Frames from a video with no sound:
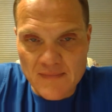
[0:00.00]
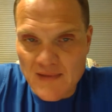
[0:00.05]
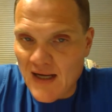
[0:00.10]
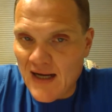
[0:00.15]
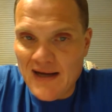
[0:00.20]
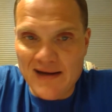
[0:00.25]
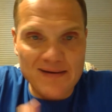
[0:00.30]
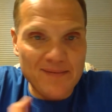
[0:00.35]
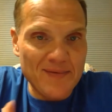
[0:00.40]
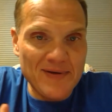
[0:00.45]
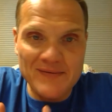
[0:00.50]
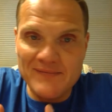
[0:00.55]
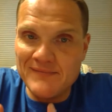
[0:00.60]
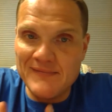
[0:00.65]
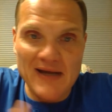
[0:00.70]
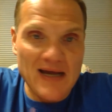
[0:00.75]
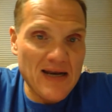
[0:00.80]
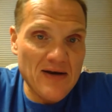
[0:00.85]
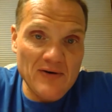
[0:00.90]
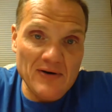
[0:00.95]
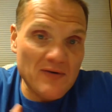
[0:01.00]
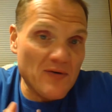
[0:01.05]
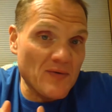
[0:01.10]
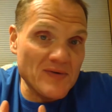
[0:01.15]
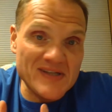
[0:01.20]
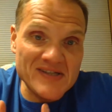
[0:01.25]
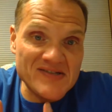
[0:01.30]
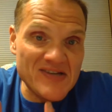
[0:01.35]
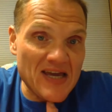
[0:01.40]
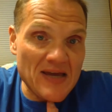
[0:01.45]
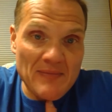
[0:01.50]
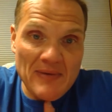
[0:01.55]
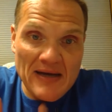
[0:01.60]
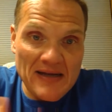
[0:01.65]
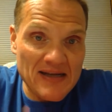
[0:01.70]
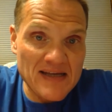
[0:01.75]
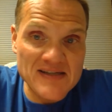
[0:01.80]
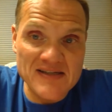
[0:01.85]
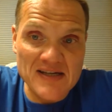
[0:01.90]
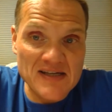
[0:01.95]
All right. I mean, I don't even know what to say
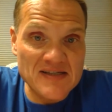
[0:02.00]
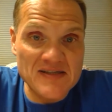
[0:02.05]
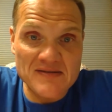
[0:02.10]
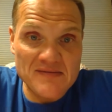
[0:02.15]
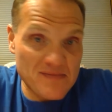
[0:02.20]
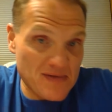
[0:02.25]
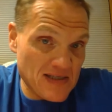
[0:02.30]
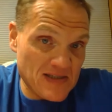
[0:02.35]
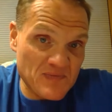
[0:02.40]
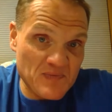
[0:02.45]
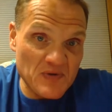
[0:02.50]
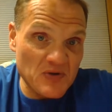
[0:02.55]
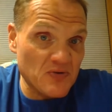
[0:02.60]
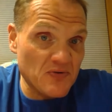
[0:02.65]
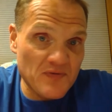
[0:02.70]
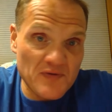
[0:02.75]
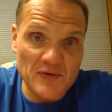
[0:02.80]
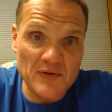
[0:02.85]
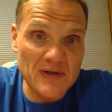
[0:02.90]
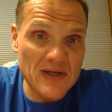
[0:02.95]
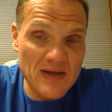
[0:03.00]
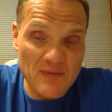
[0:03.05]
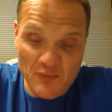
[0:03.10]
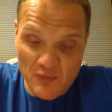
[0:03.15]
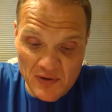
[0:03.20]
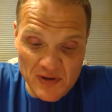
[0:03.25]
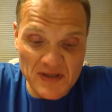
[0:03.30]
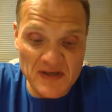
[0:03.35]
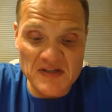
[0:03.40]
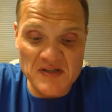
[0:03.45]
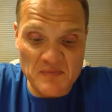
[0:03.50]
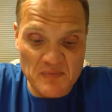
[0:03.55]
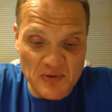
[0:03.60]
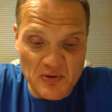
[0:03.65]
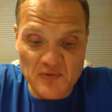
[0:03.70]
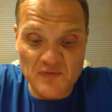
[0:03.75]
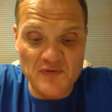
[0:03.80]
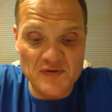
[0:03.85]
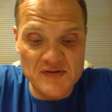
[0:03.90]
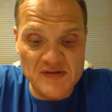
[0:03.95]
about it. It's beautiful. It really is a
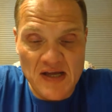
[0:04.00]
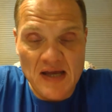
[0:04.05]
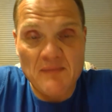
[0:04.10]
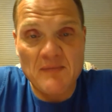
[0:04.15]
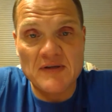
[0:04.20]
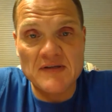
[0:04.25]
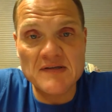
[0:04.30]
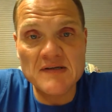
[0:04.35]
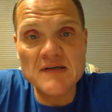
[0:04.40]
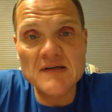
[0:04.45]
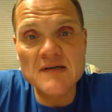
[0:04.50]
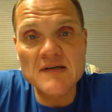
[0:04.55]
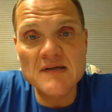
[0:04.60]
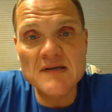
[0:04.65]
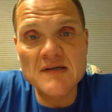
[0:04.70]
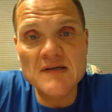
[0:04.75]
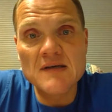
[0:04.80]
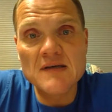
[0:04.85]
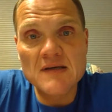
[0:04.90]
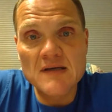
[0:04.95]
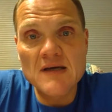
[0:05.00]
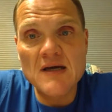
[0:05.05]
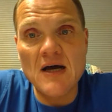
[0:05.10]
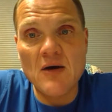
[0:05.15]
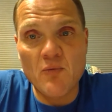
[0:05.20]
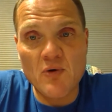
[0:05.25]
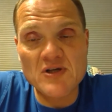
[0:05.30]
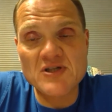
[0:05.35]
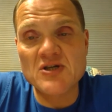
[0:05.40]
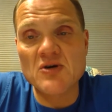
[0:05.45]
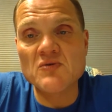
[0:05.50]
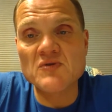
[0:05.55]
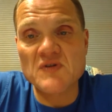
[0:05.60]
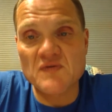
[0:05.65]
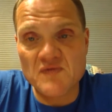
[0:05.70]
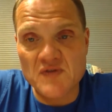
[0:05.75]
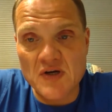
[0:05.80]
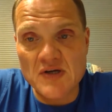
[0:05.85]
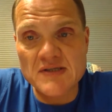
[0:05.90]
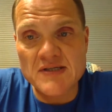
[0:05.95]
beautiful statement. What
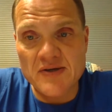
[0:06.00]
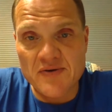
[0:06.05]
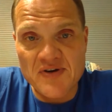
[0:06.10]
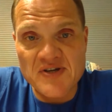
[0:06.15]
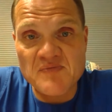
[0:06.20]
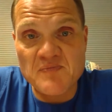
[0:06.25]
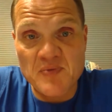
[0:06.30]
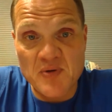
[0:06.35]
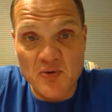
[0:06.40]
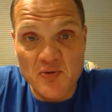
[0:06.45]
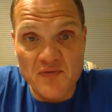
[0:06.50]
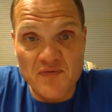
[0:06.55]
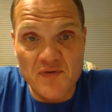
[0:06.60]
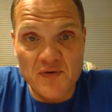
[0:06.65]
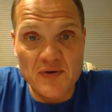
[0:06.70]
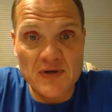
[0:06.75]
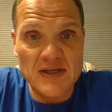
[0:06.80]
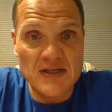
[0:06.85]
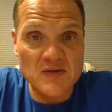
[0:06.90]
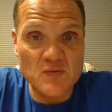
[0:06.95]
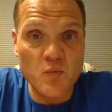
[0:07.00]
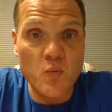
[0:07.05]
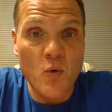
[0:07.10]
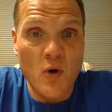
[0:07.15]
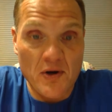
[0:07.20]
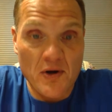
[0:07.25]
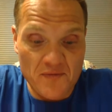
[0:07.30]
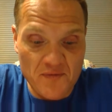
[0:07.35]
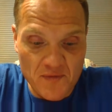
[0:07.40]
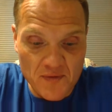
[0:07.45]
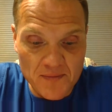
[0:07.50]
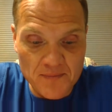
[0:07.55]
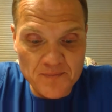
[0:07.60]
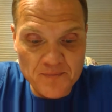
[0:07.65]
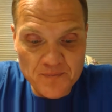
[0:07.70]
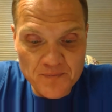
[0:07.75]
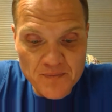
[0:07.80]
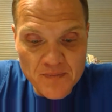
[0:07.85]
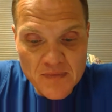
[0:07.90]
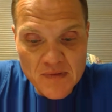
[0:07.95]
Joseph does here is beautiful. It is wonderful.